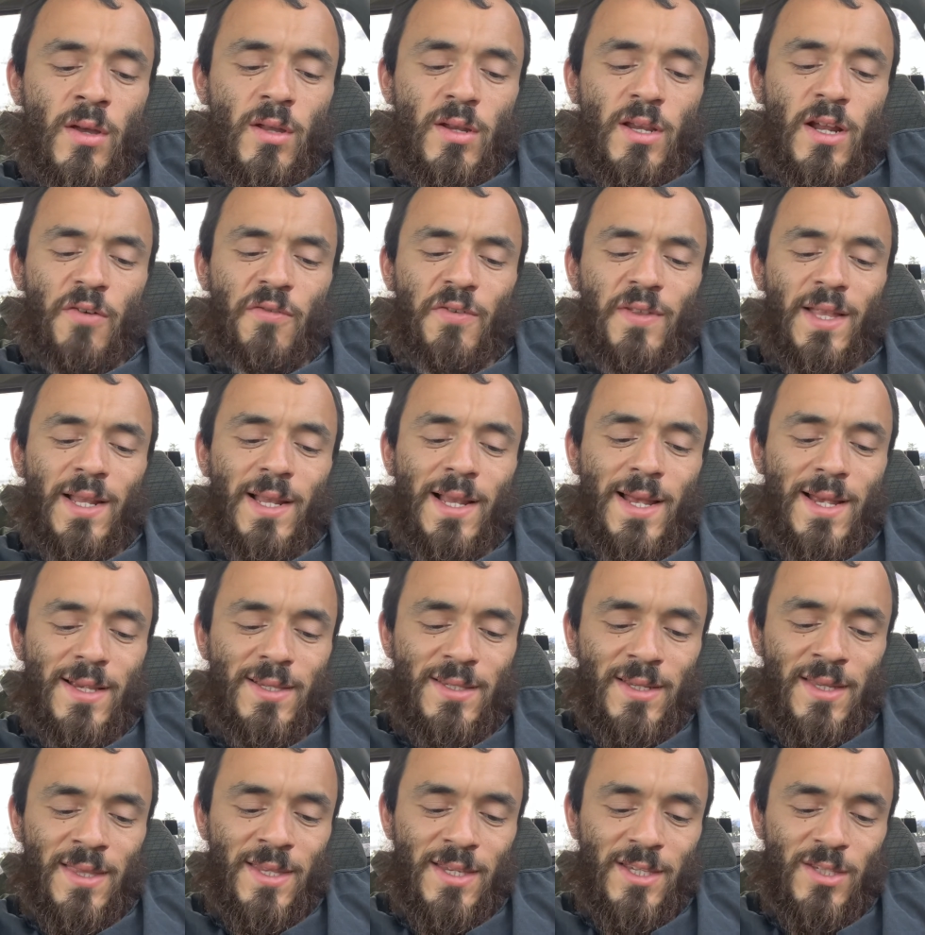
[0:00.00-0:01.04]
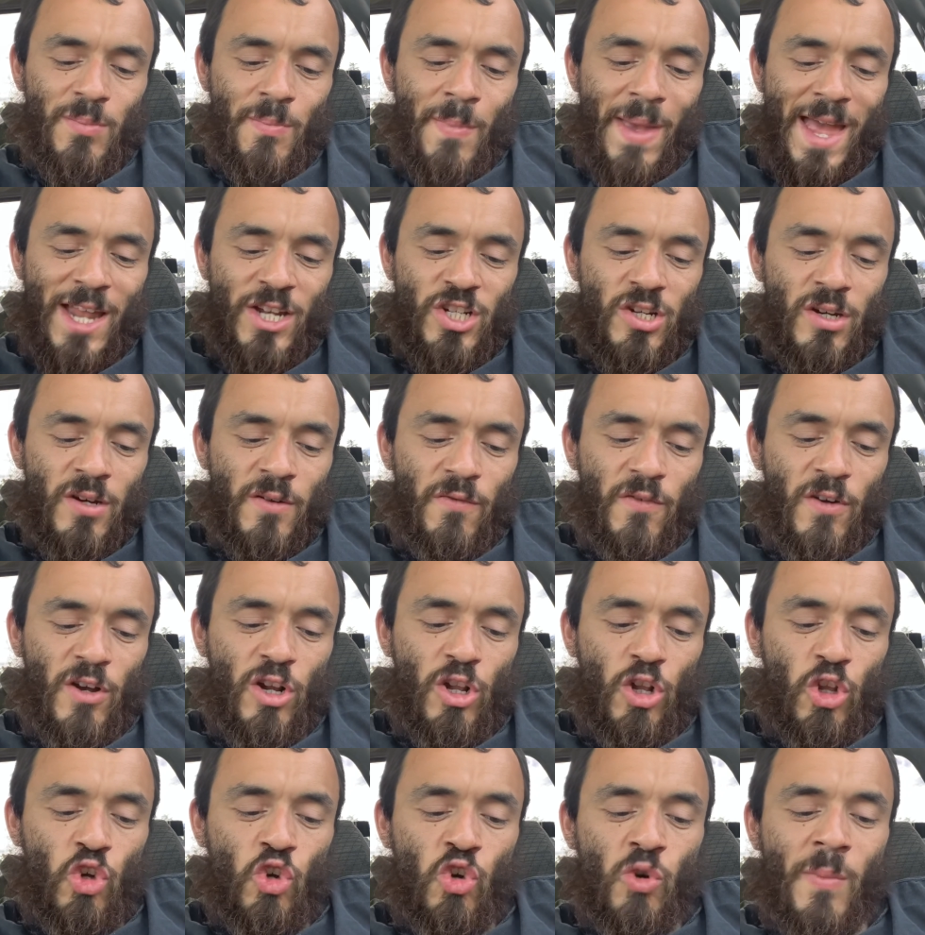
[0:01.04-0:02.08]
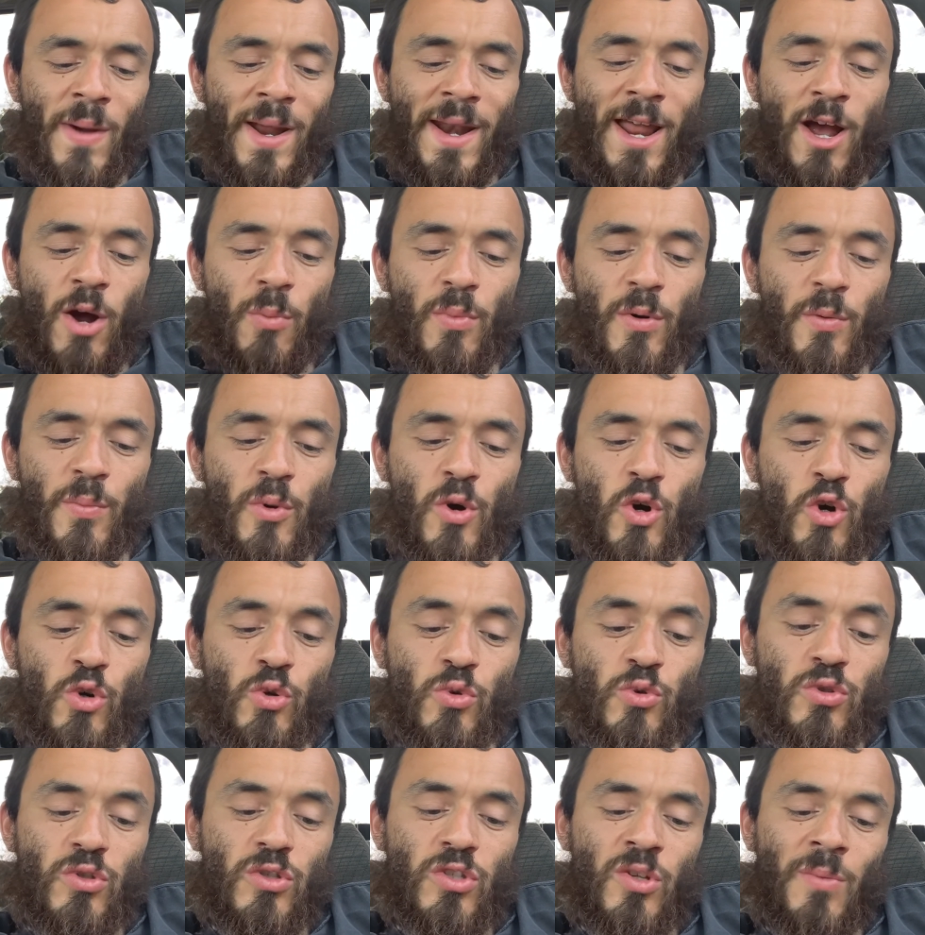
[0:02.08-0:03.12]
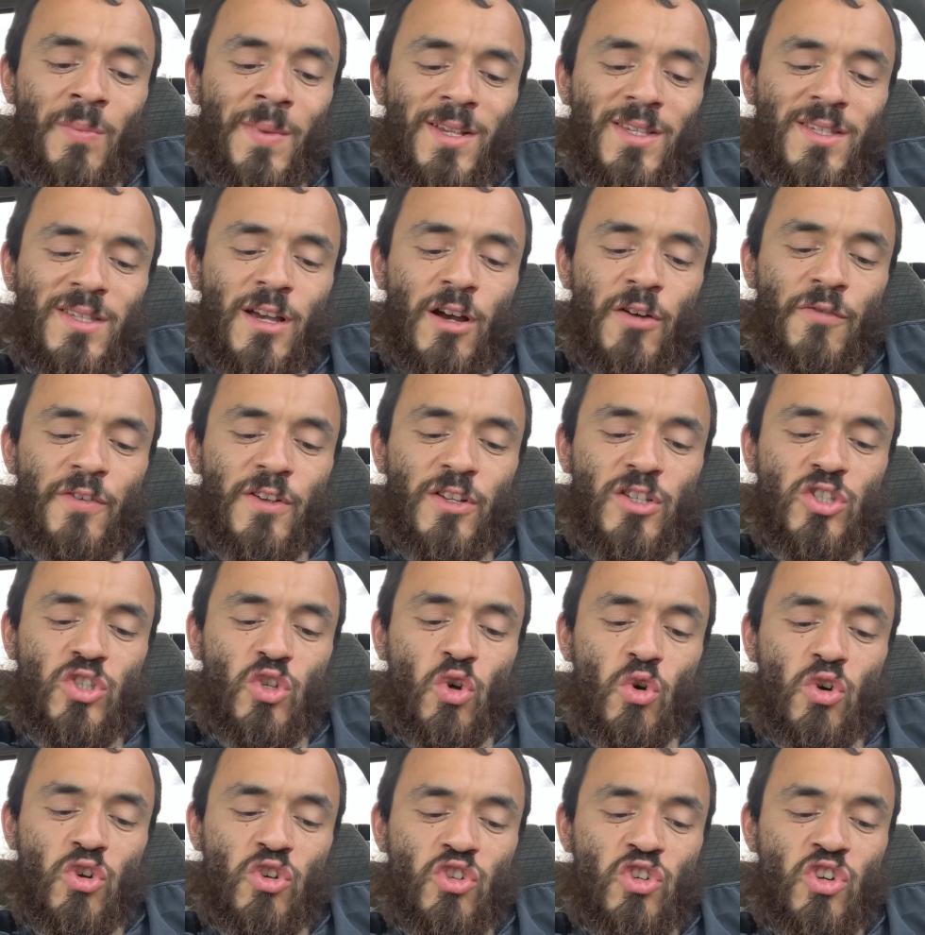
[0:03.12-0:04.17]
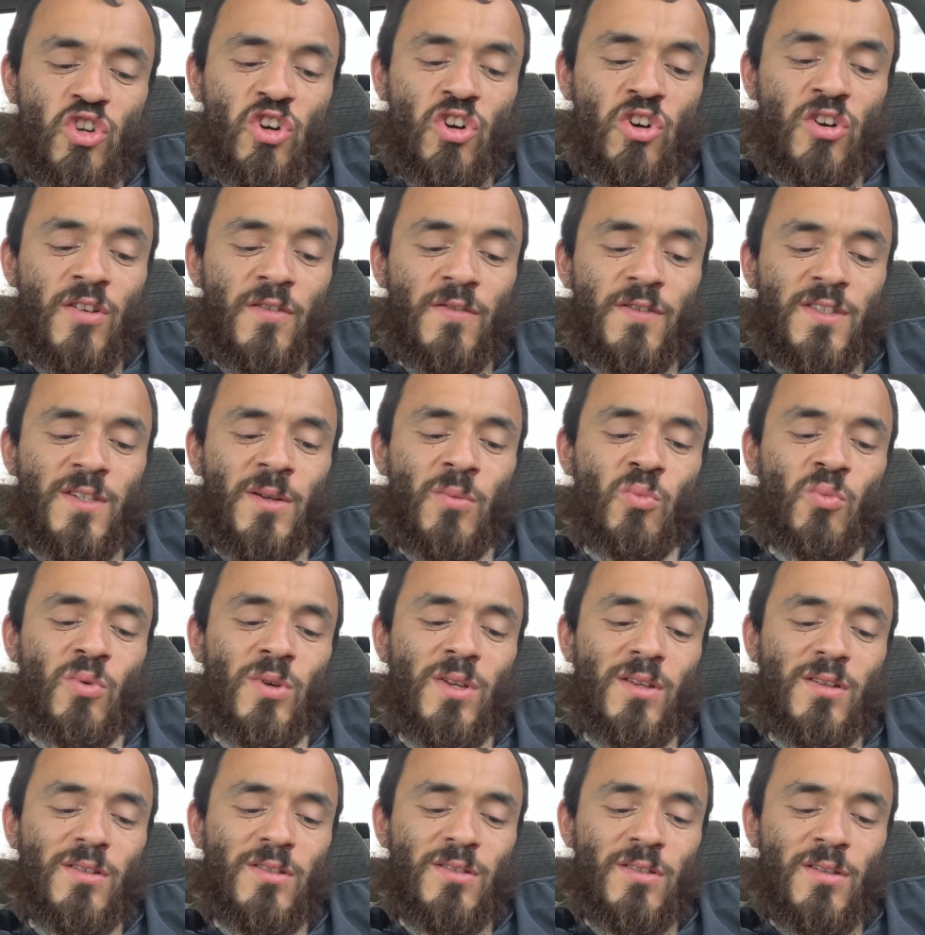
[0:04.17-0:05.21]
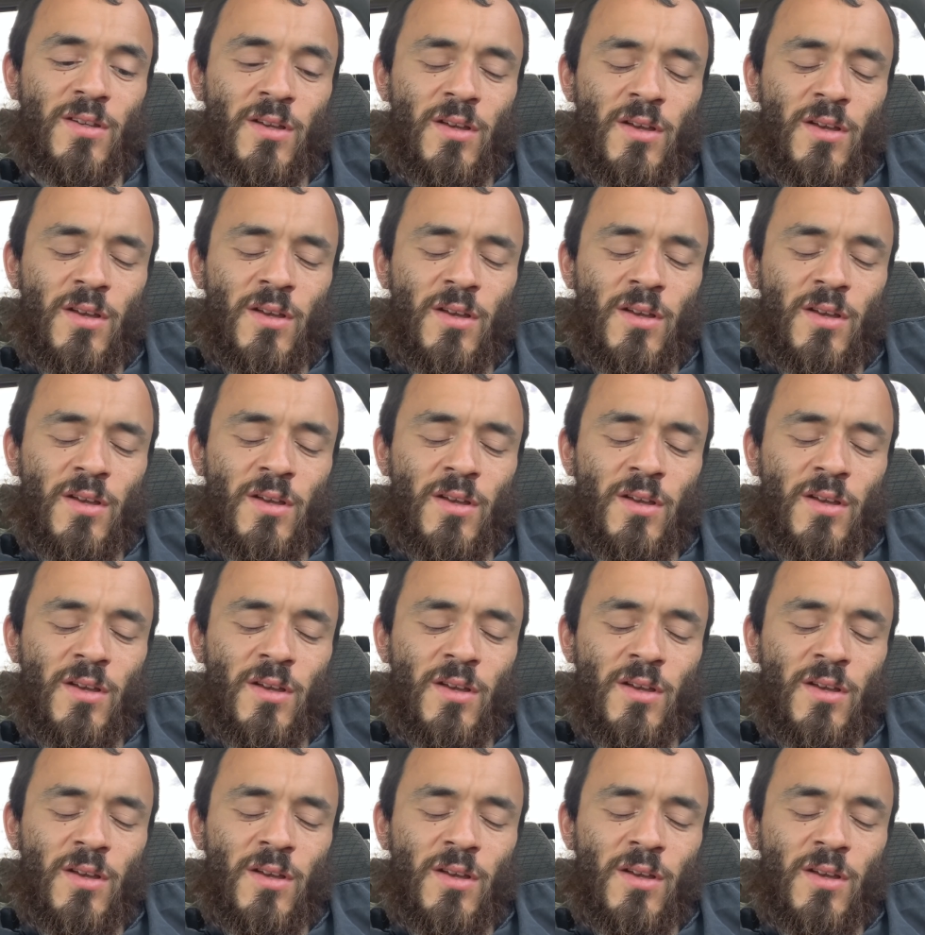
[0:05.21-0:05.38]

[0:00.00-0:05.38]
Nevertheless, in this mansion of gloom, I now propose to myself a sojourn of some weeks.